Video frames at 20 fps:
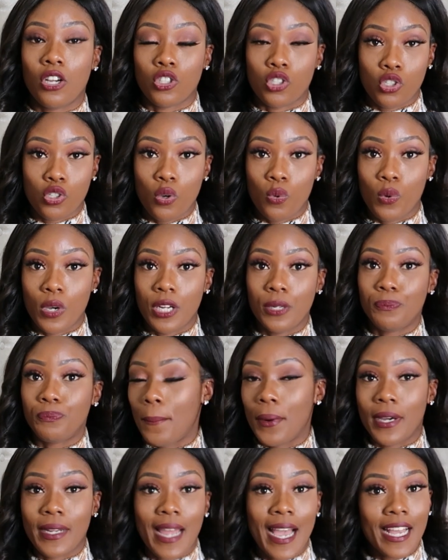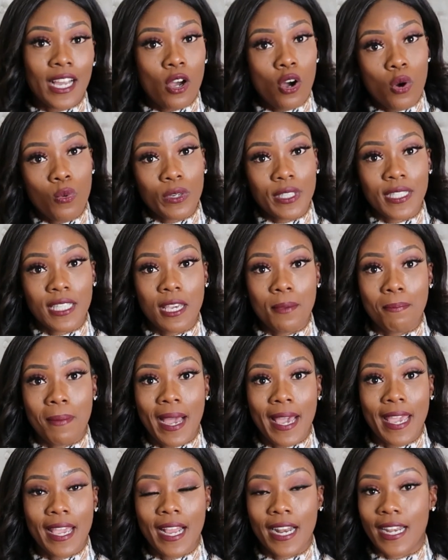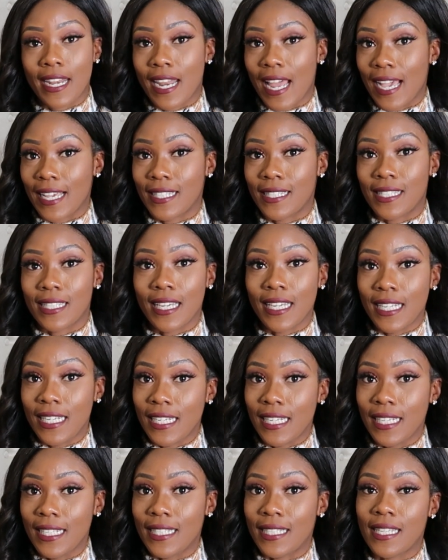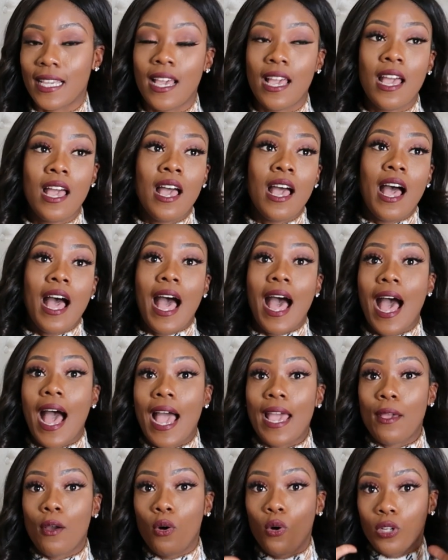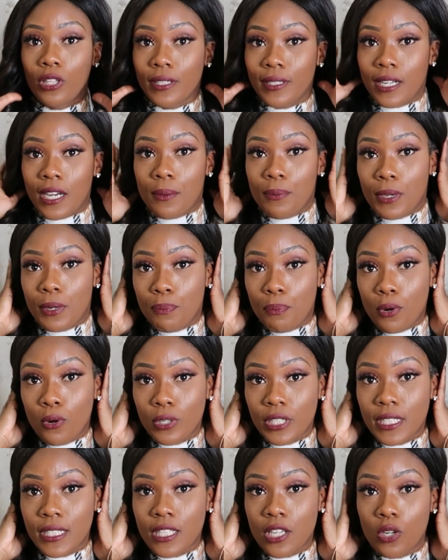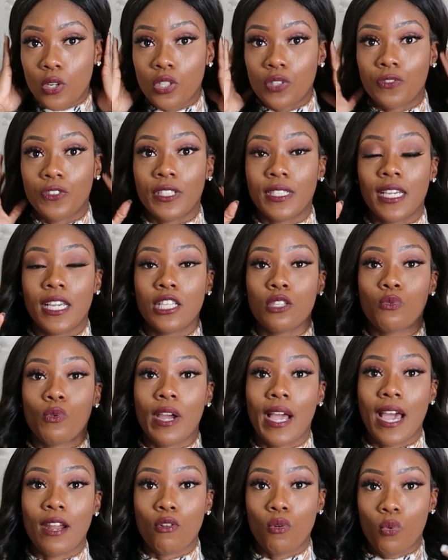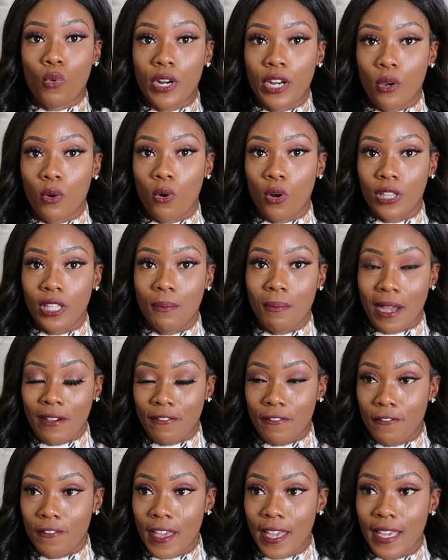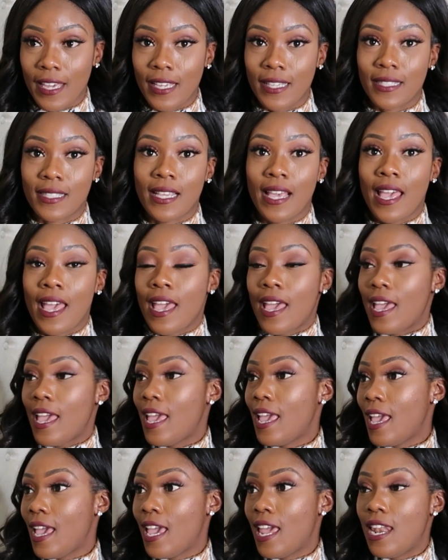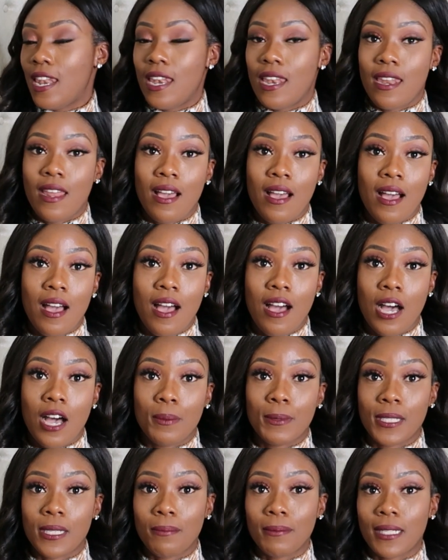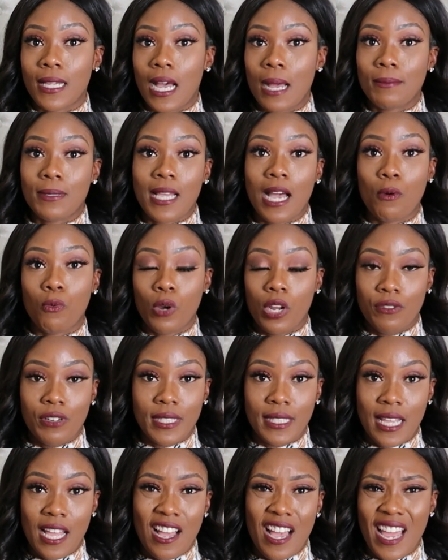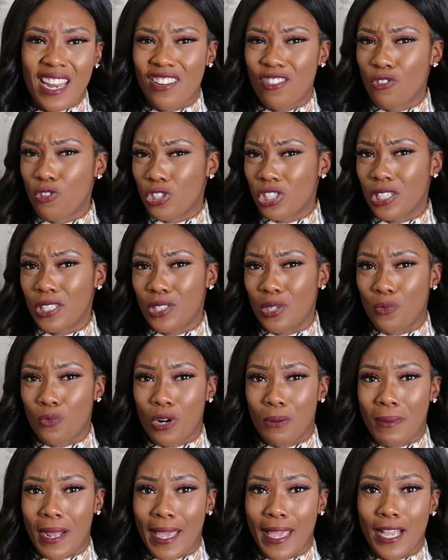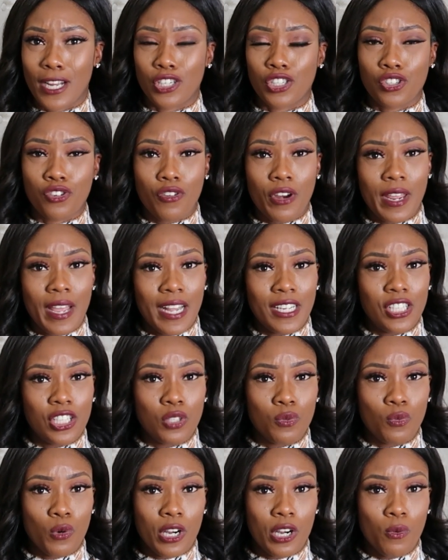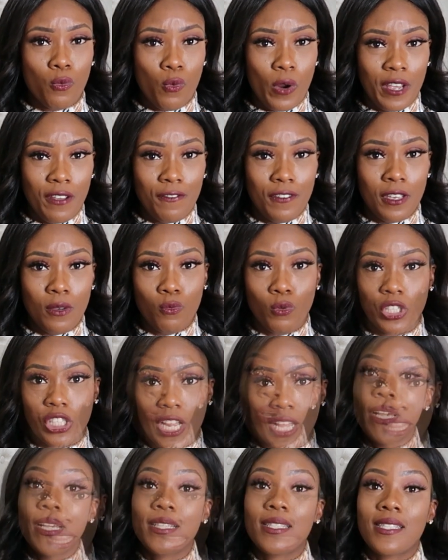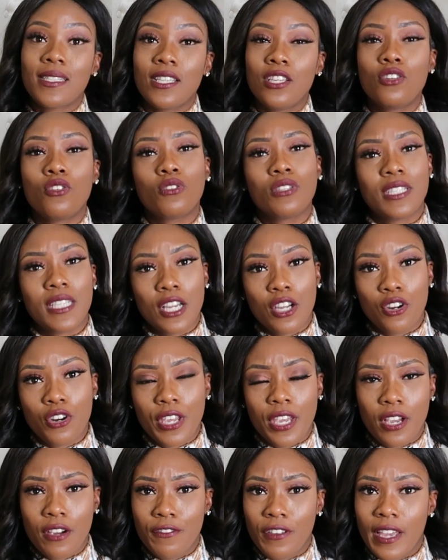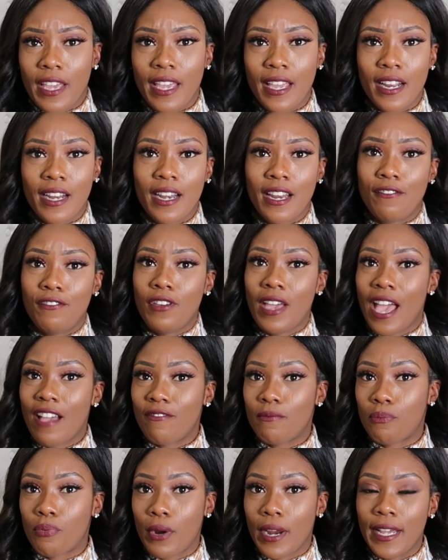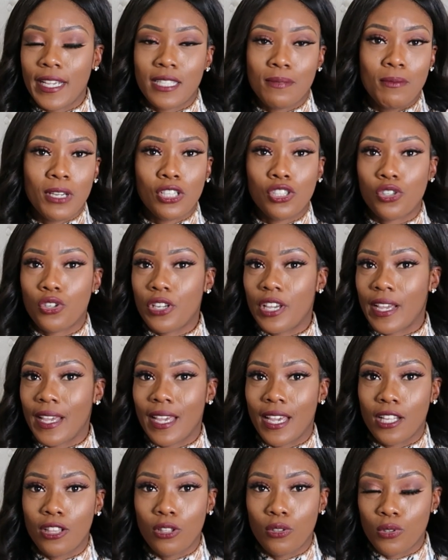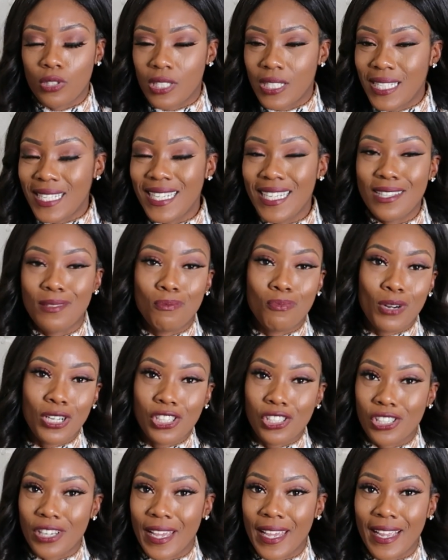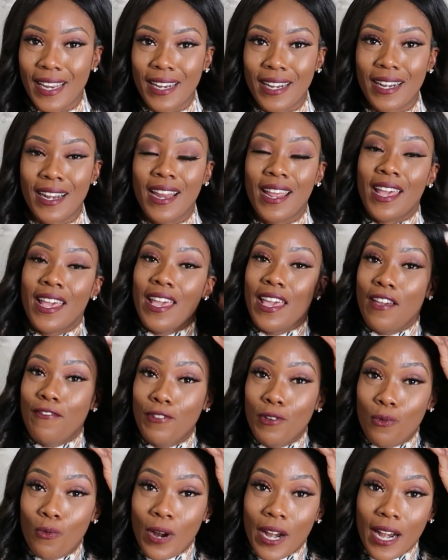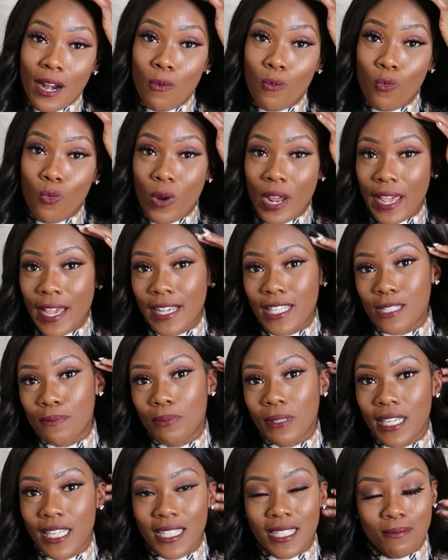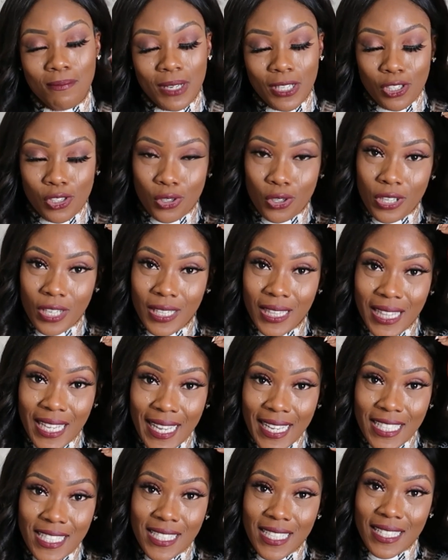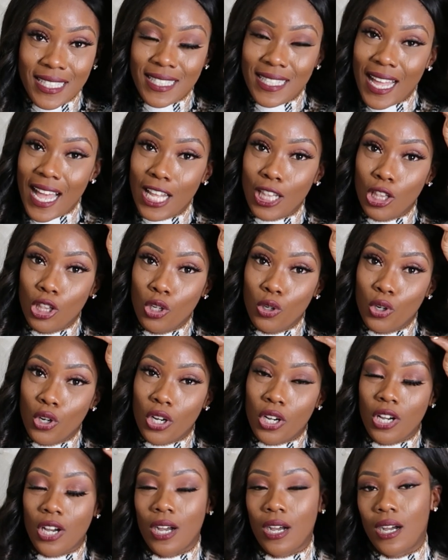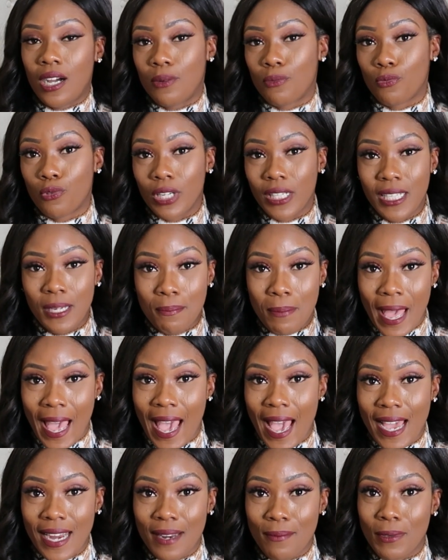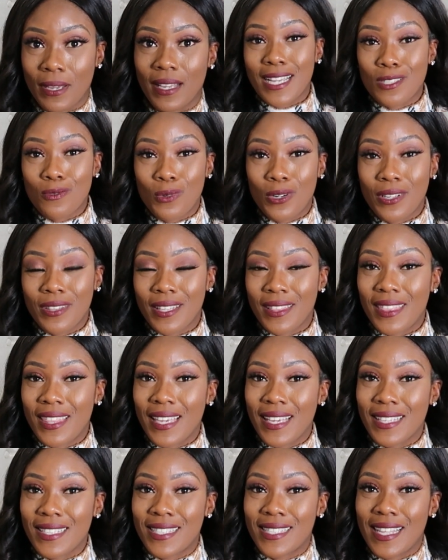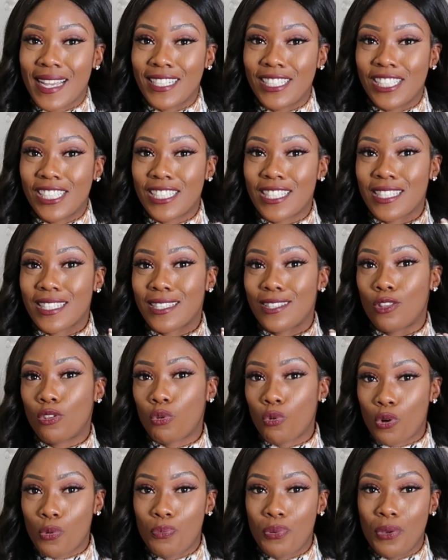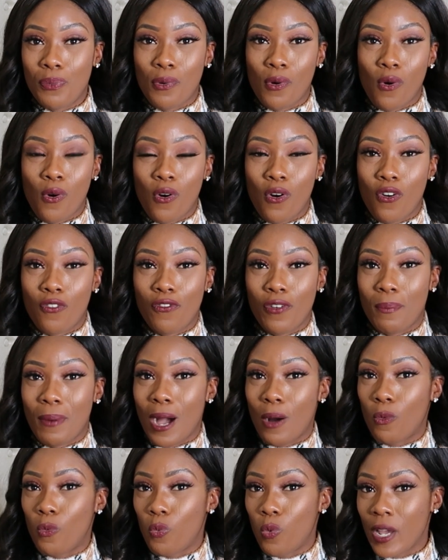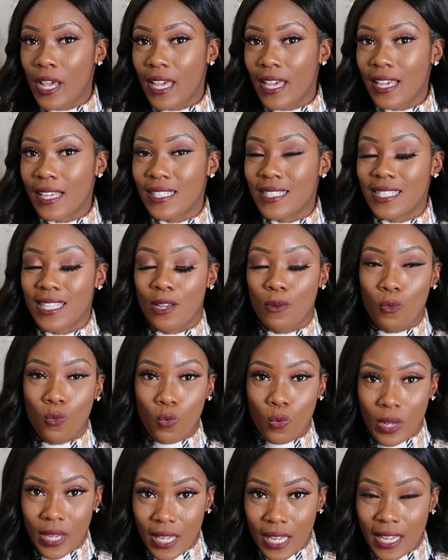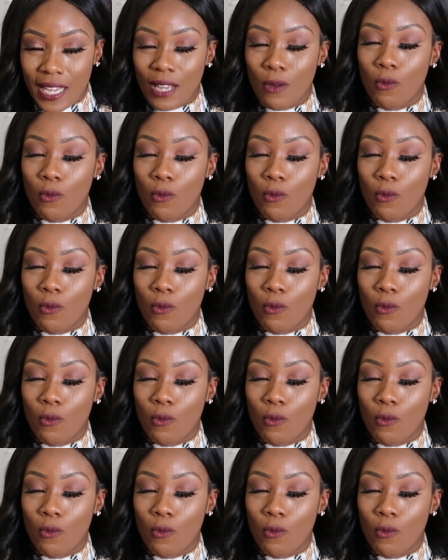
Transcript: a sewing, but I always keep my hair nice and neat. I hold it up in ponytails for days where I don't want it all in my face, and sometimes I wear it down. I usually don't wear my hair straight, I just wear it wavy. Always, you know, take good care of your hair. If you have braids, make sure your hair looks neat, brush your hair. If you wear wigs, please make sure your lace does not look really bad, because one of the things that just throw people off about wigs and